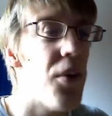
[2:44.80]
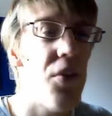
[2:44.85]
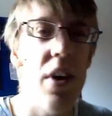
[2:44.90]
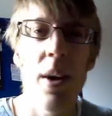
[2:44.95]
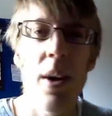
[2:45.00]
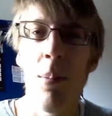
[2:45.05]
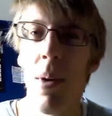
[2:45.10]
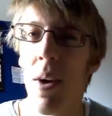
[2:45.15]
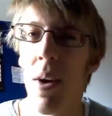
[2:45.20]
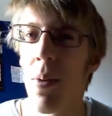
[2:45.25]
I
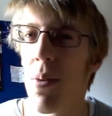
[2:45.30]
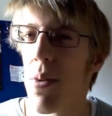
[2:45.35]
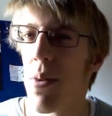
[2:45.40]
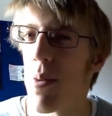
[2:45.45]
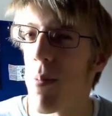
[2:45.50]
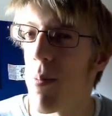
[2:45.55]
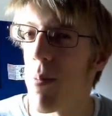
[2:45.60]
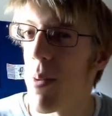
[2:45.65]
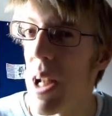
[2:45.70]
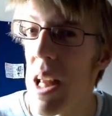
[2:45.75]
feel
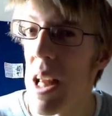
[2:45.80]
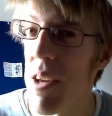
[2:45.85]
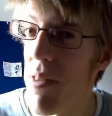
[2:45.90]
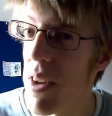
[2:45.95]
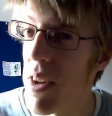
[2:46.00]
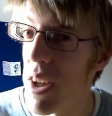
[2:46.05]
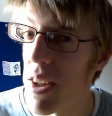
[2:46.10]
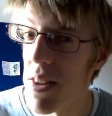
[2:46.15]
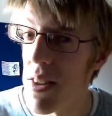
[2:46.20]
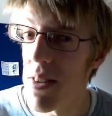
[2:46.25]
about
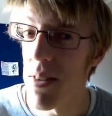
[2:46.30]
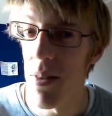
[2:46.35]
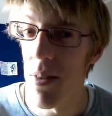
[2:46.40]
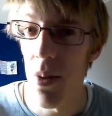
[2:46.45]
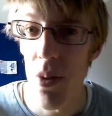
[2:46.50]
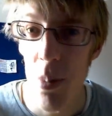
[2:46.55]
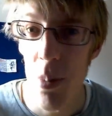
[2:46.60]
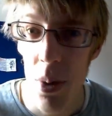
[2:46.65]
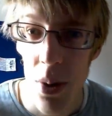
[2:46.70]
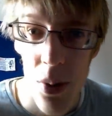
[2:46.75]
leaving it, I
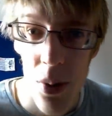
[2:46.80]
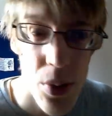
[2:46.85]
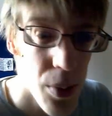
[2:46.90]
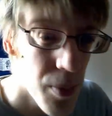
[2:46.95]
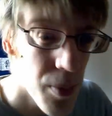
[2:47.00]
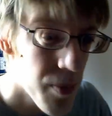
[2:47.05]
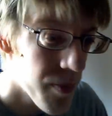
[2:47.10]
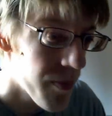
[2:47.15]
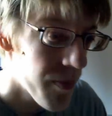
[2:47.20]
suppose.